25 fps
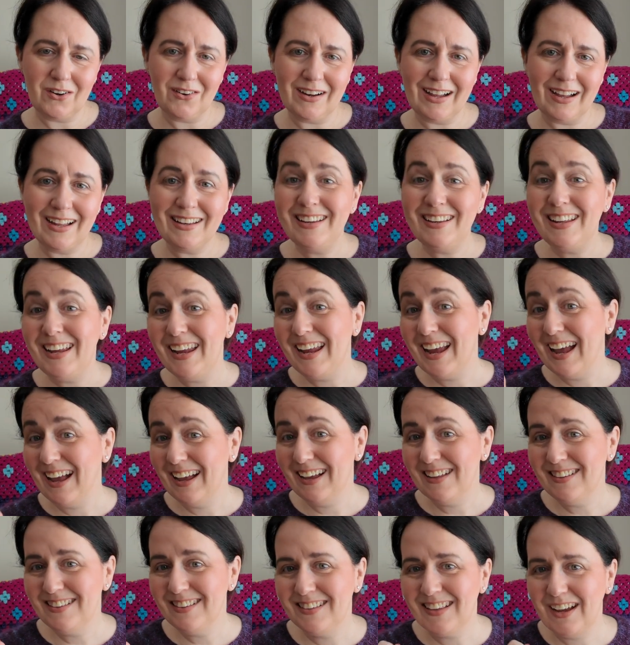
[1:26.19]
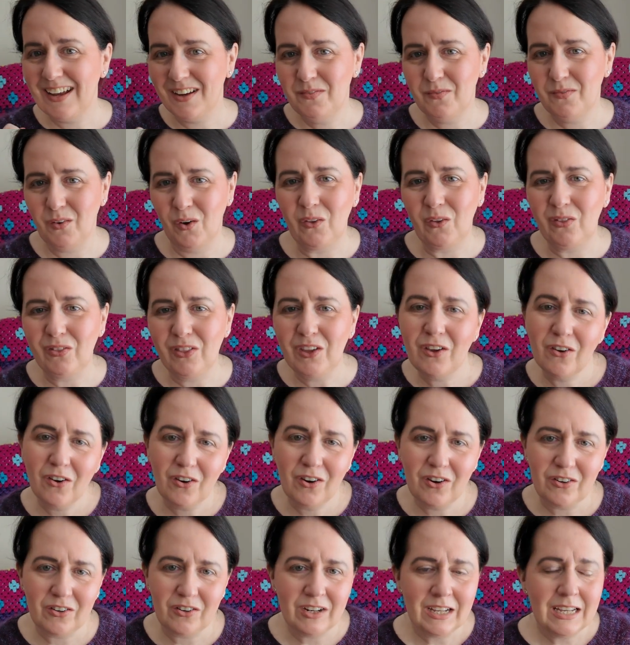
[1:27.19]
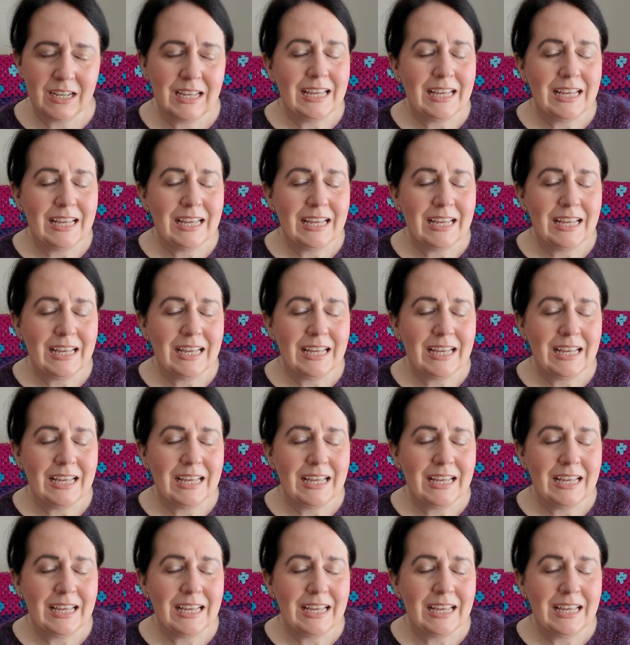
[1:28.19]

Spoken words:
and yes, I found the yarn.